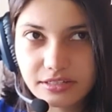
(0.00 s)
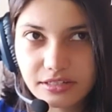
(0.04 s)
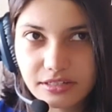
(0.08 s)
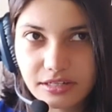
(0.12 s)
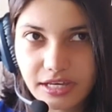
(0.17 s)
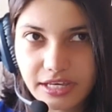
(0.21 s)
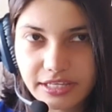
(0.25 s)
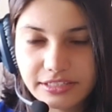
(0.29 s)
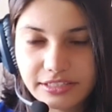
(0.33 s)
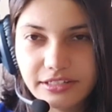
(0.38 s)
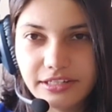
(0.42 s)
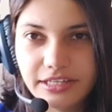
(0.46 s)

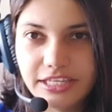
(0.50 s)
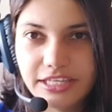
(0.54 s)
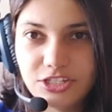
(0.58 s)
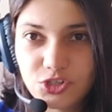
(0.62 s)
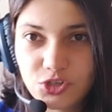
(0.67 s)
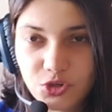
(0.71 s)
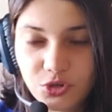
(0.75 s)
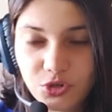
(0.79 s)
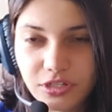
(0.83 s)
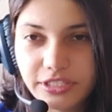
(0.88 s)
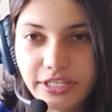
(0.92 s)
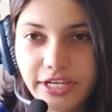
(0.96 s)
Either
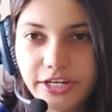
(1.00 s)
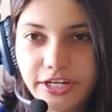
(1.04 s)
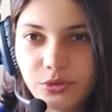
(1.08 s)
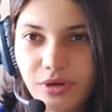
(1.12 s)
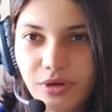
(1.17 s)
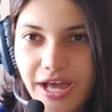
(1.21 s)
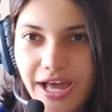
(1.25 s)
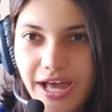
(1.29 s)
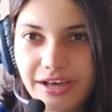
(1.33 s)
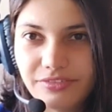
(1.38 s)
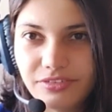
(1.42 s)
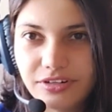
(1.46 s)
ensure that you
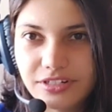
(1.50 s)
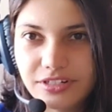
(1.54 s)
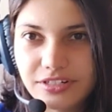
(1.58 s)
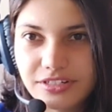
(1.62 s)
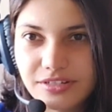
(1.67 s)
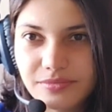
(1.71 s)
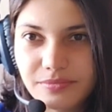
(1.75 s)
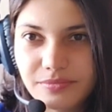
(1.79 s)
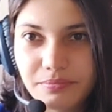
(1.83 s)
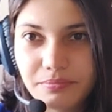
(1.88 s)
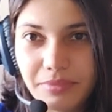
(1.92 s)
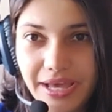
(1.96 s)
have a
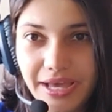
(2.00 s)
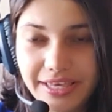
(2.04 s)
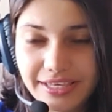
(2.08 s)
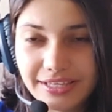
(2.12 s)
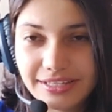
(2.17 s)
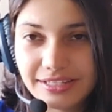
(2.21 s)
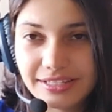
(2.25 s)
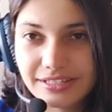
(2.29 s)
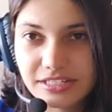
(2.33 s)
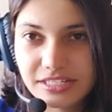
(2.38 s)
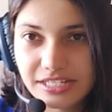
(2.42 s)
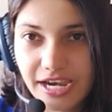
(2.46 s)
mic,
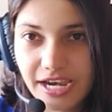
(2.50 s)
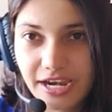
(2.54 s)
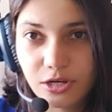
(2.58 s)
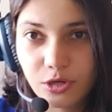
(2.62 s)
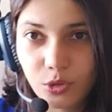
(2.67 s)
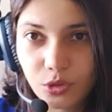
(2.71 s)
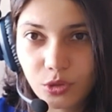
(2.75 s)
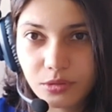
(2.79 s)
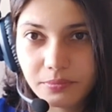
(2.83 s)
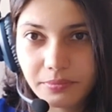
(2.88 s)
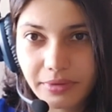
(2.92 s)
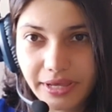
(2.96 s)
a
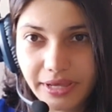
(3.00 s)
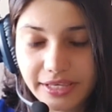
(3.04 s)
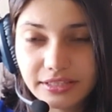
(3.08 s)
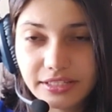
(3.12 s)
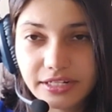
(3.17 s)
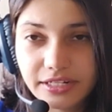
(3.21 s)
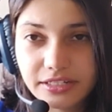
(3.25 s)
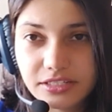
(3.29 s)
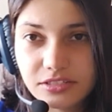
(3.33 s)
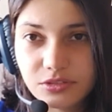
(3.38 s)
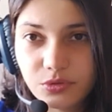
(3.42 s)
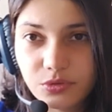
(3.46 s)
standalone mic that
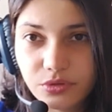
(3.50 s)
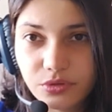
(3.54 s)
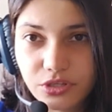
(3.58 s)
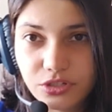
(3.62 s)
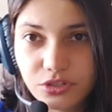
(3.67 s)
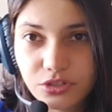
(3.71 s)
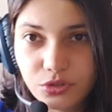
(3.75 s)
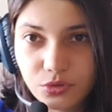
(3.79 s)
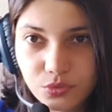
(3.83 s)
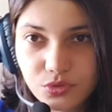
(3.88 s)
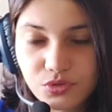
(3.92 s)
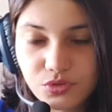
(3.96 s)
you can
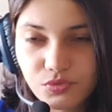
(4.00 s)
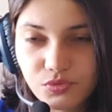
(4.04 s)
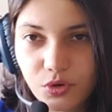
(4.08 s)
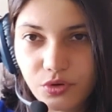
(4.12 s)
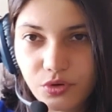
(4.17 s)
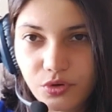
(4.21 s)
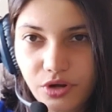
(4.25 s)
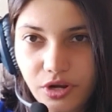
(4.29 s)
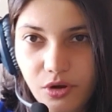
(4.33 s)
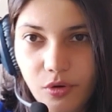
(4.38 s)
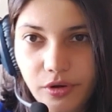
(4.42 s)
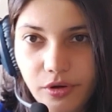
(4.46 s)
use for
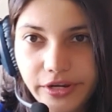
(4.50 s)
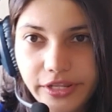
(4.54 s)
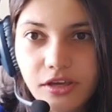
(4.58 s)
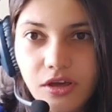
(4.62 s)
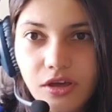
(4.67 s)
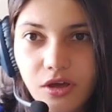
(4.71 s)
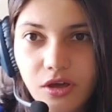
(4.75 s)
recording,